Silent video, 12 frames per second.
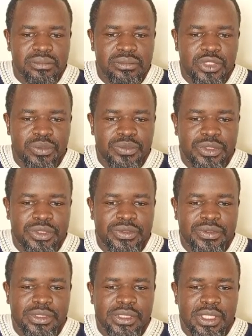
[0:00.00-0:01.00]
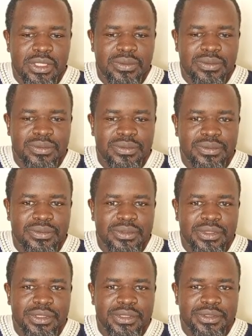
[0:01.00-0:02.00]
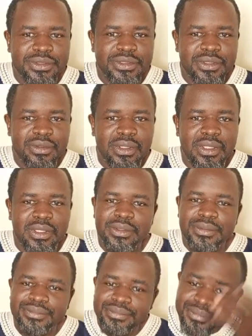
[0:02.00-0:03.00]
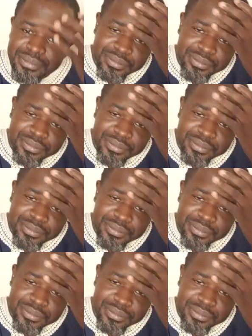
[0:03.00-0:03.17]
Maimunat Salihu, okay, you're welcome.